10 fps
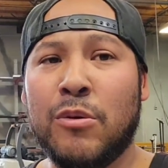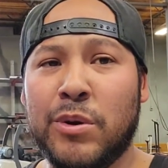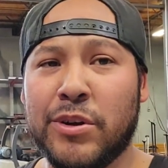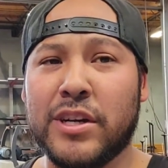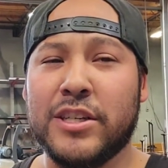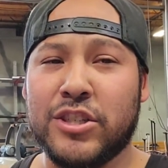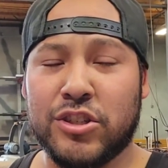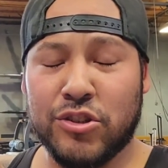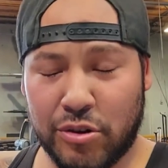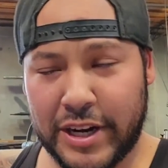we're gonna
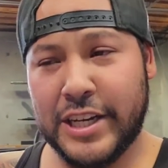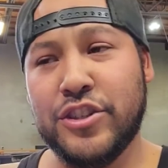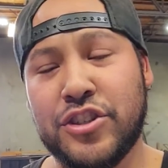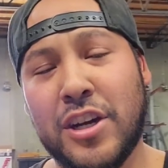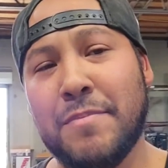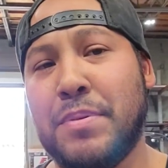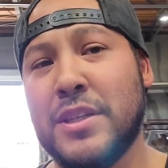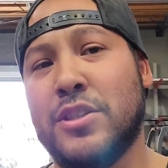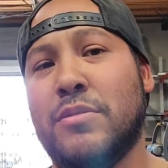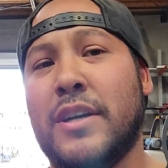straight jump
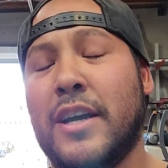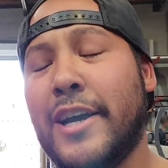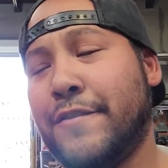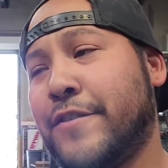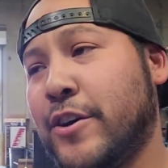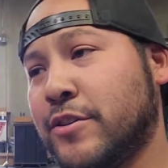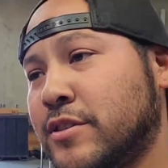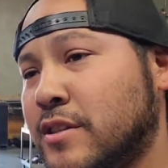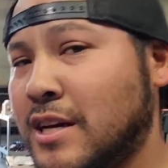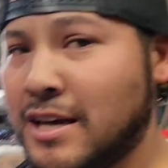into it head first,